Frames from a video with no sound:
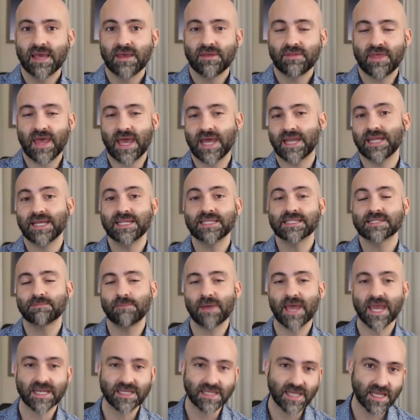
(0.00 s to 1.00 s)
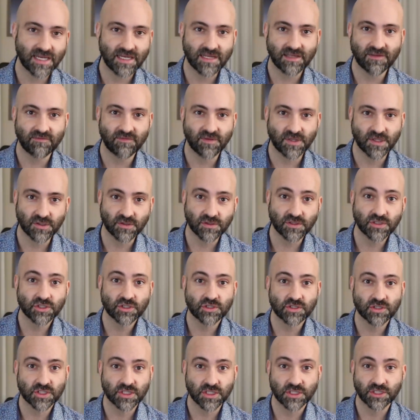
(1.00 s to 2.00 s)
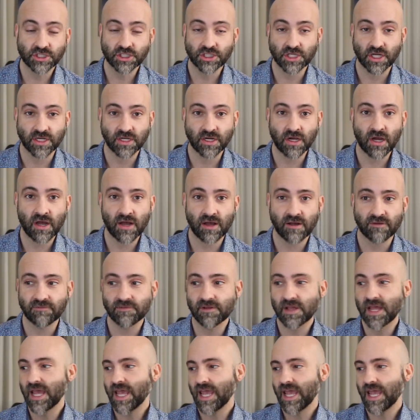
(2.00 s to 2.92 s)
that its magnetic field shut off.